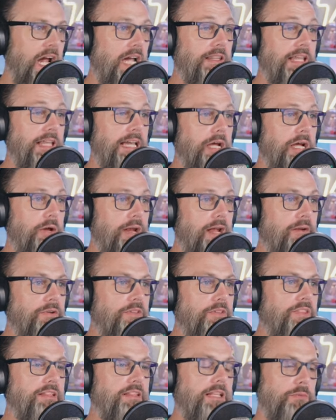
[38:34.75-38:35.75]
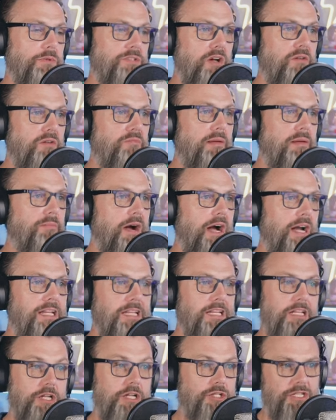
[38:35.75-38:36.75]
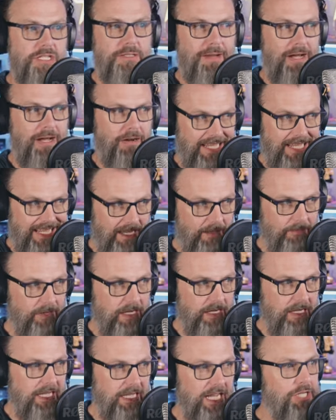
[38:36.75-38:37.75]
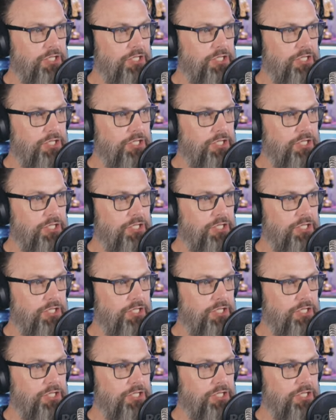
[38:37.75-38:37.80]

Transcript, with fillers: I laid out everything that was on my mind and not just about him.